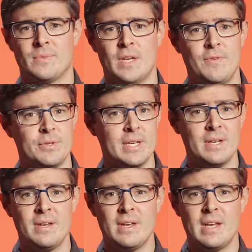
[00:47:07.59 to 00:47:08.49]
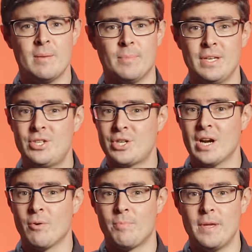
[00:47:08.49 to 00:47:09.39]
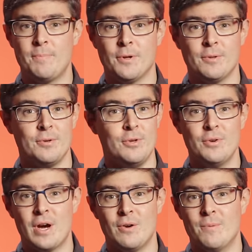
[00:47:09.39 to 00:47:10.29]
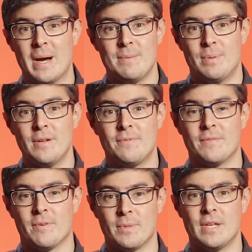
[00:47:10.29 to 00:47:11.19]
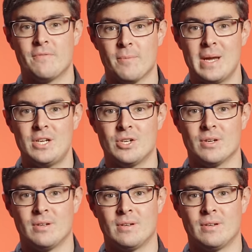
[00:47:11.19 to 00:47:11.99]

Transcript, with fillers: If you did, please share it with people who you know who might benefit from the information.